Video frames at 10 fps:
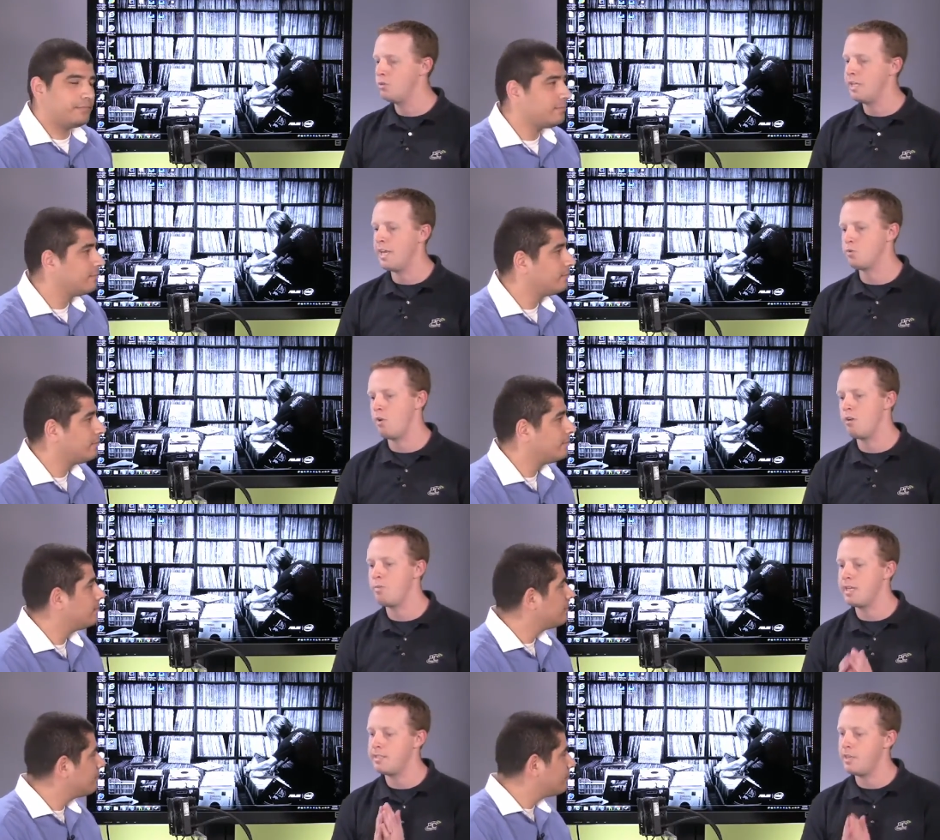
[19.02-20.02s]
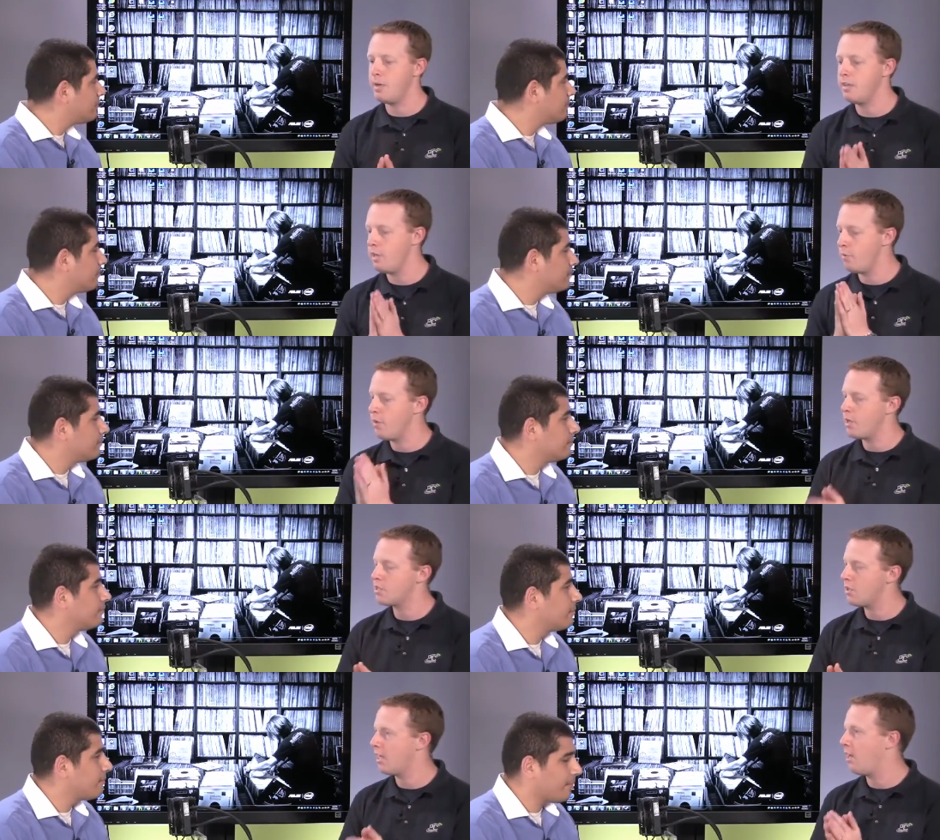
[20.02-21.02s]
Speaker 1: only as well. But I tell you what, what do you want to
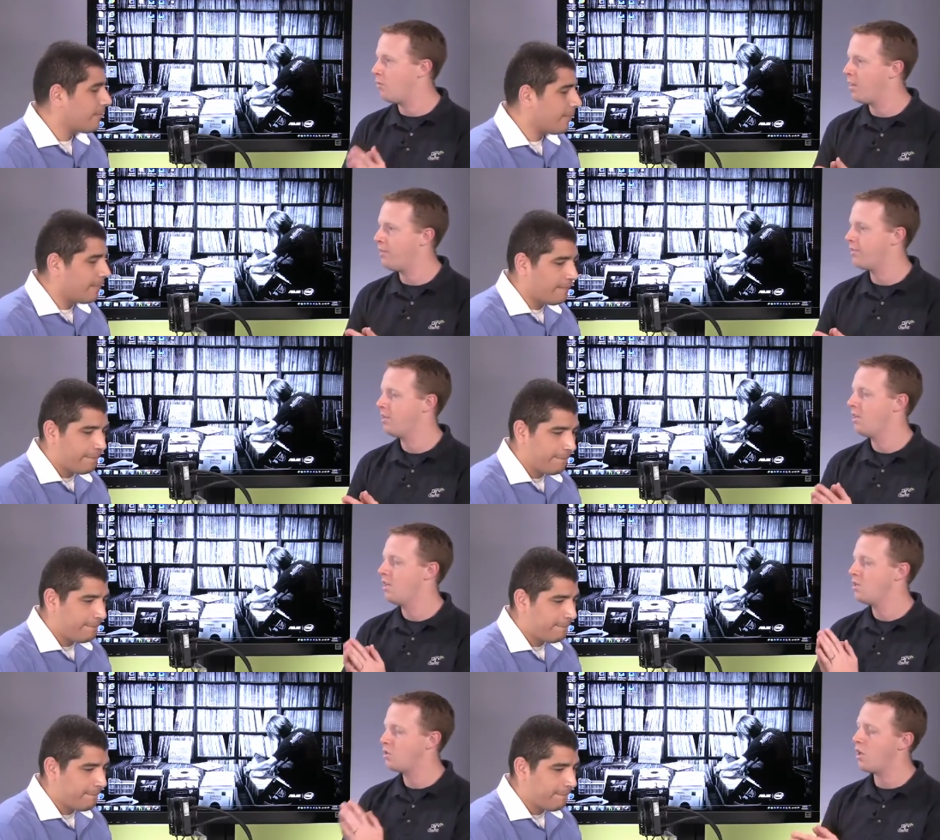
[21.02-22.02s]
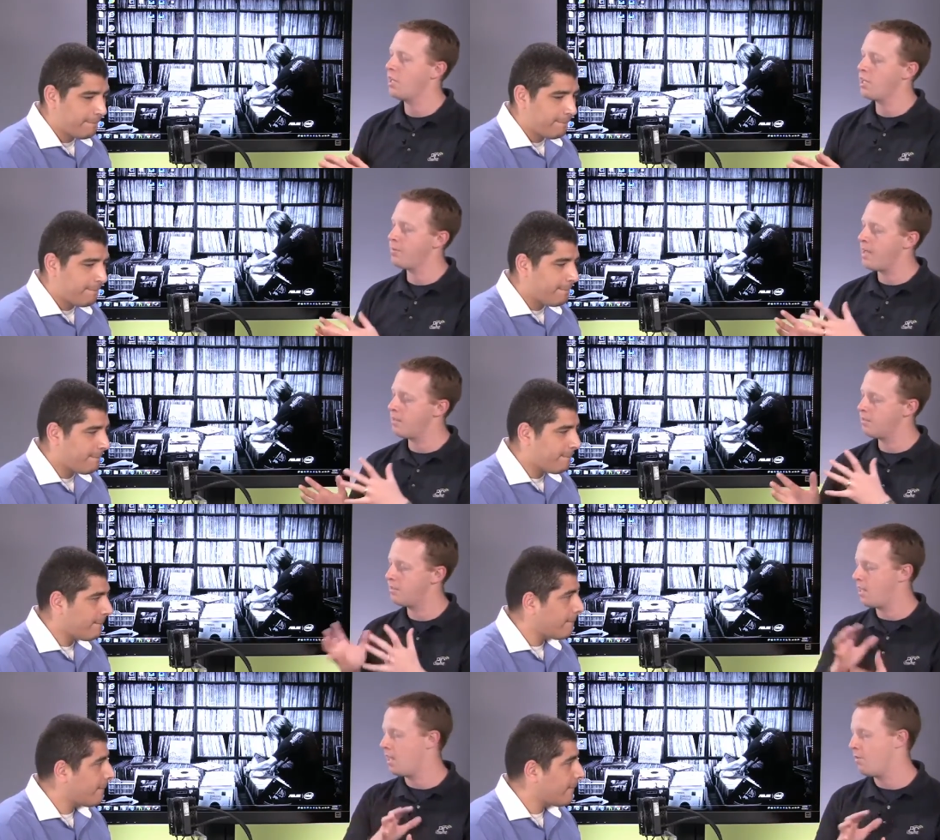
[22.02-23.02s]
start out with talking about
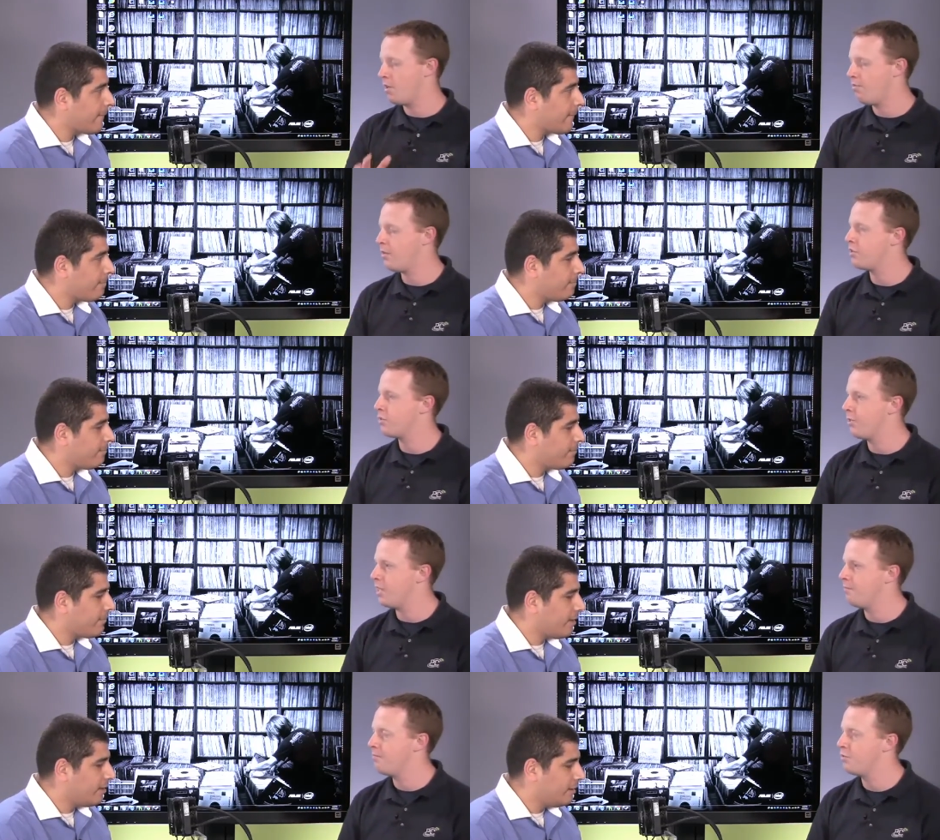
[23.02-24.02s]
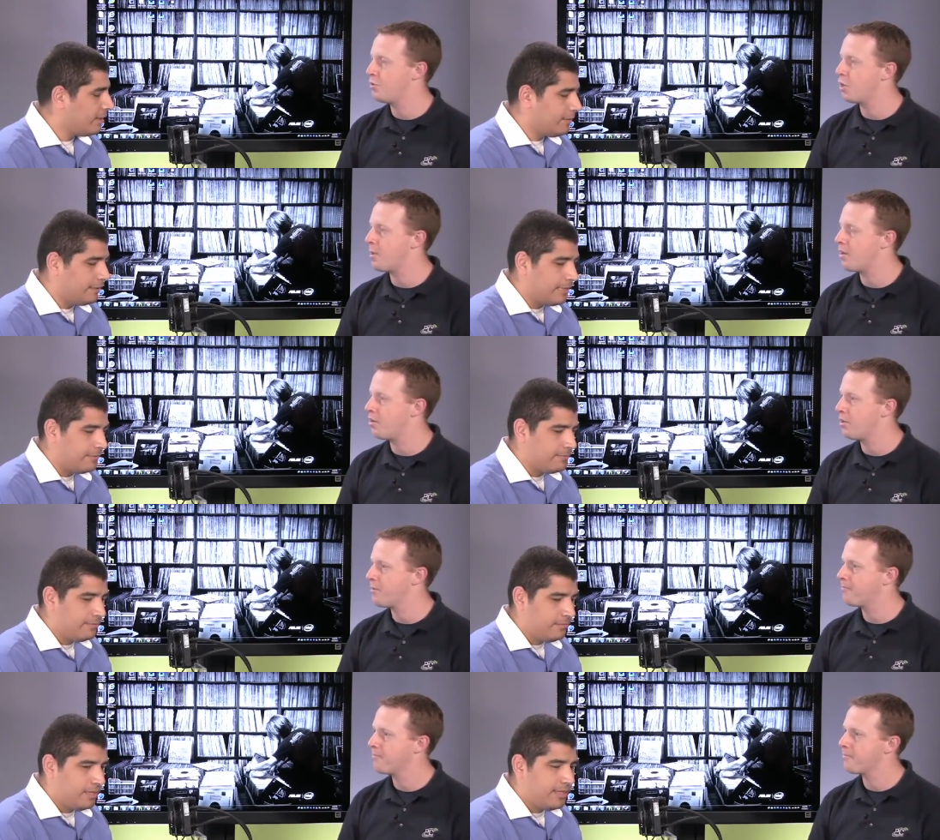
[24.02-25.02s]
uh, one of the features that we spoke about
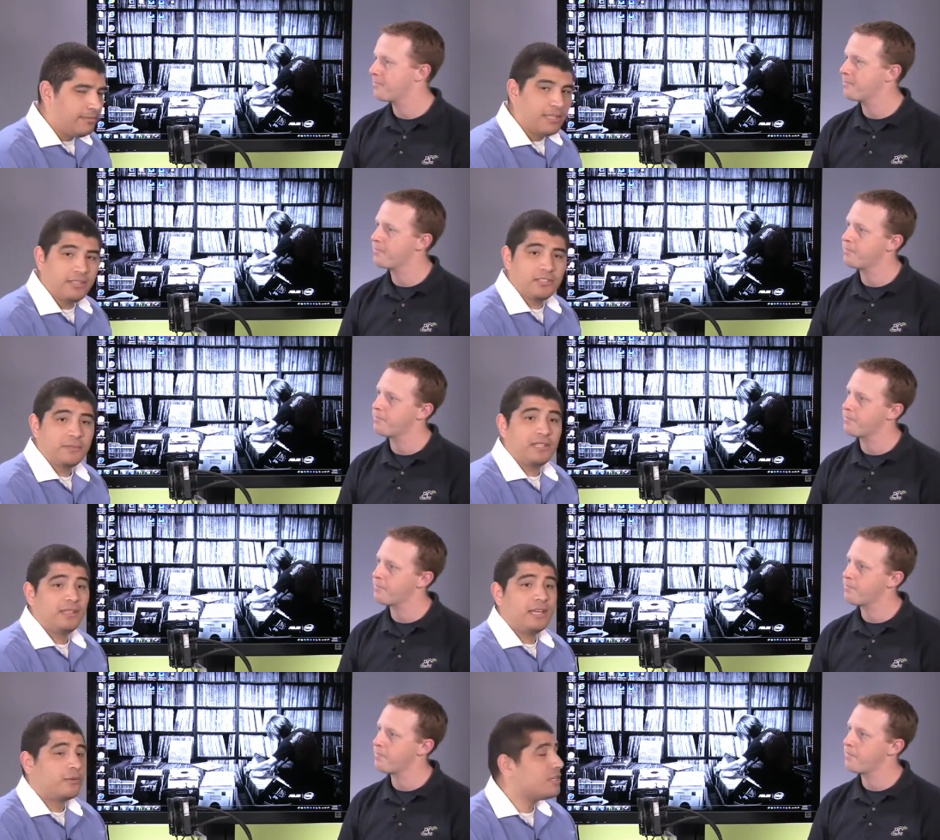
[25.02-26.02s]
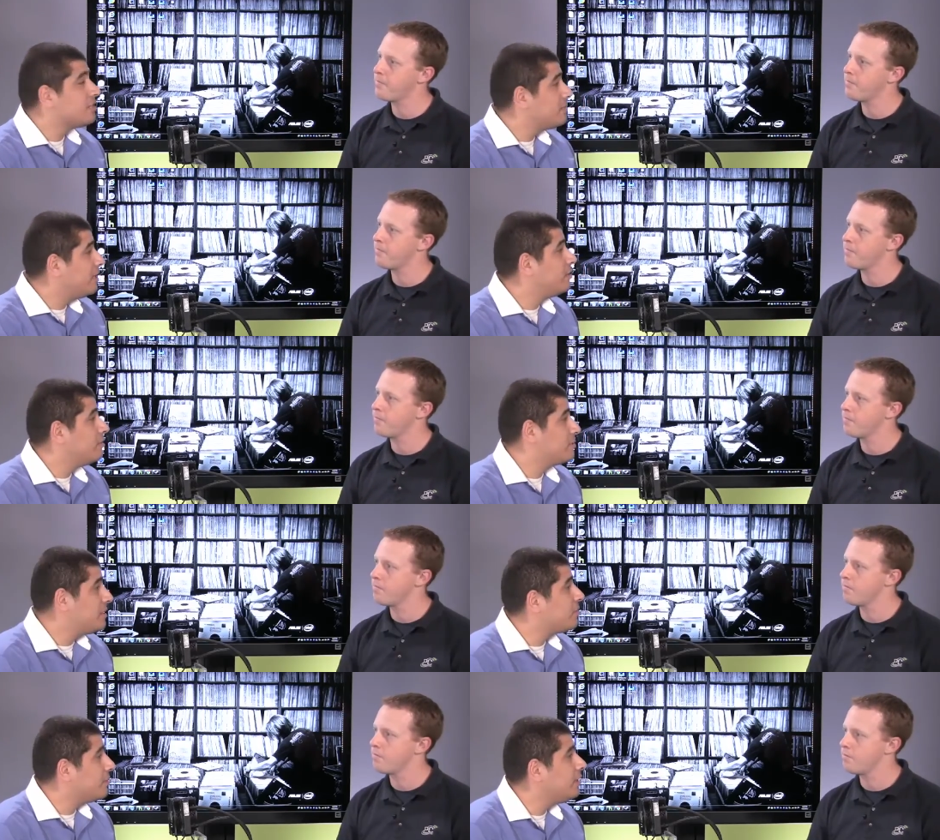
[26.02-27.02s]
earlier.
Speaker 2: Um, I think there's been a lot of questions about
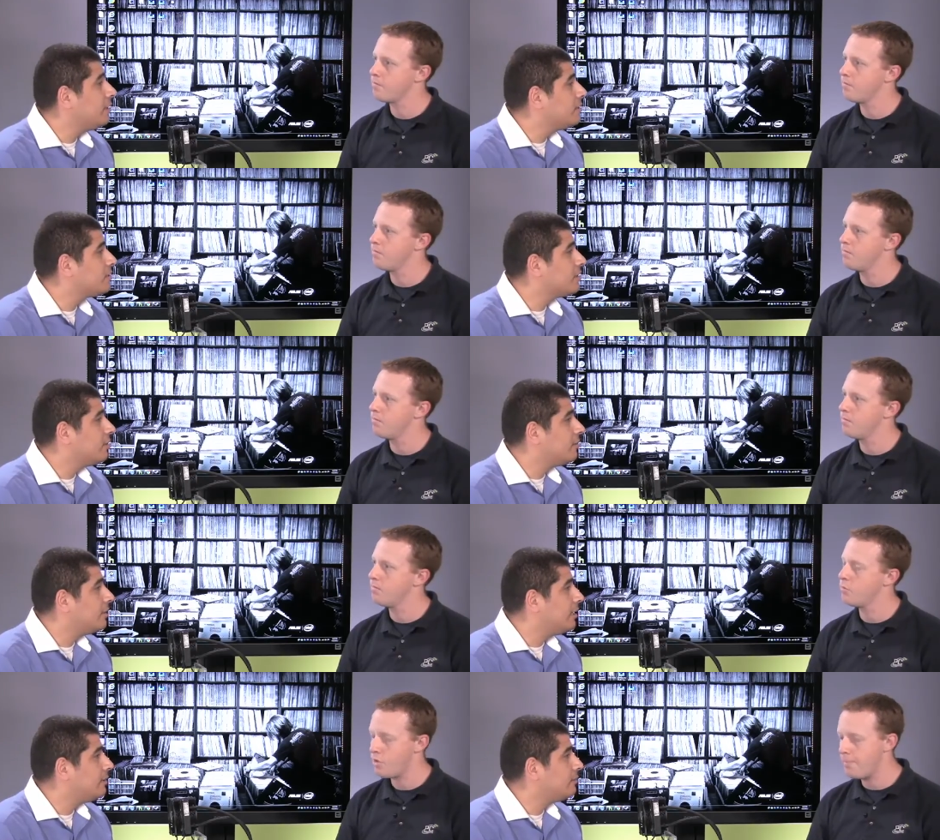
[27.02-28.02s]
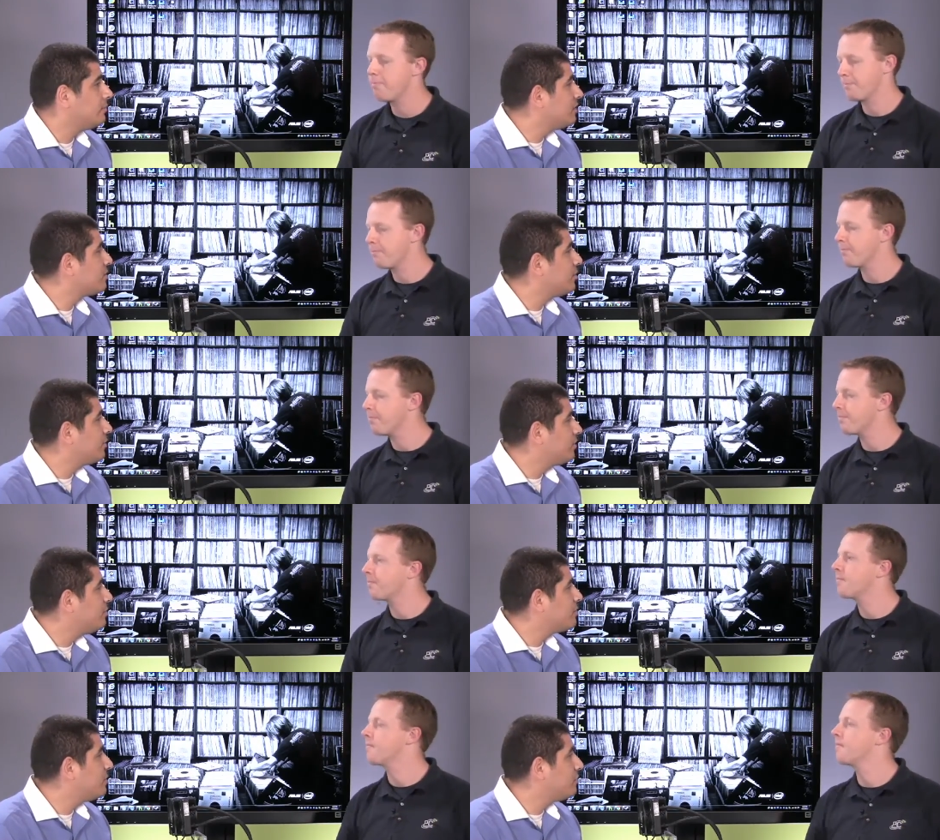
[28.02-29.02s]
USB 3. So uh, okay. let's start with
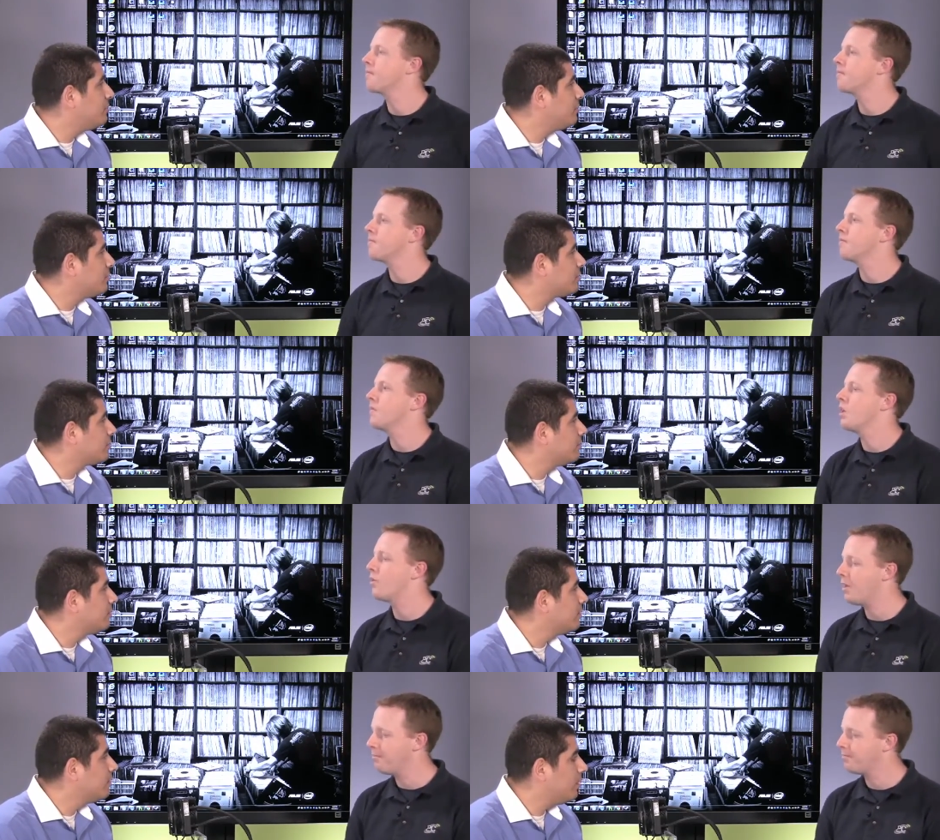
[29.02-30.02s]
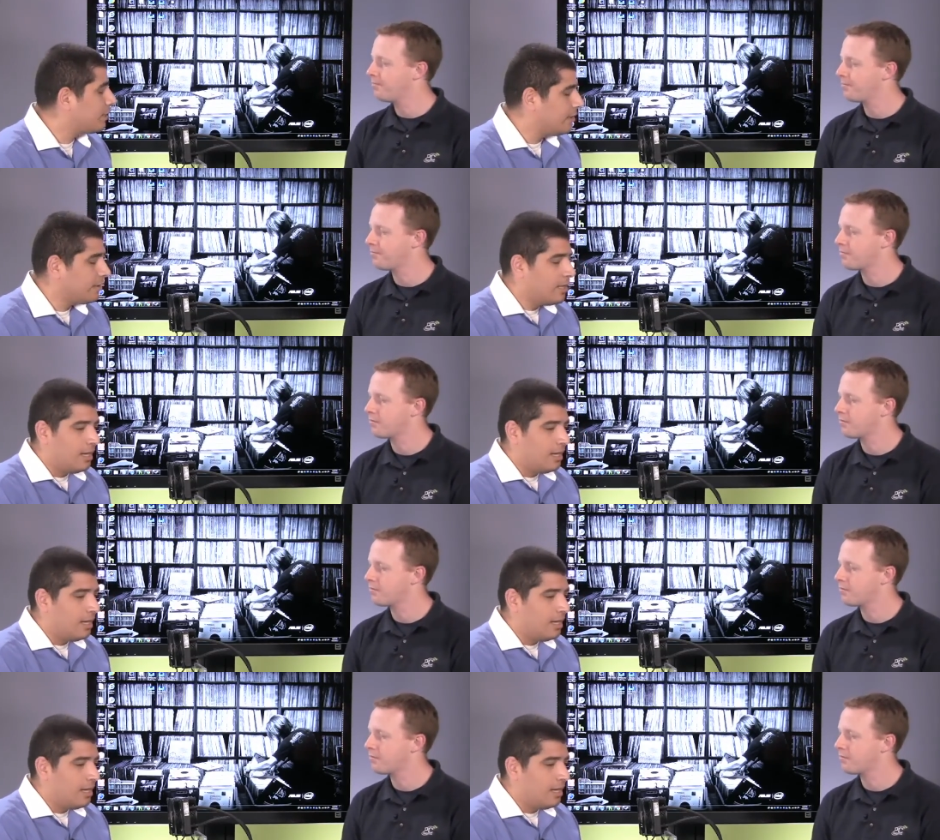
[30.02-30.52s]
USB 3 Boost. Okay. Okay.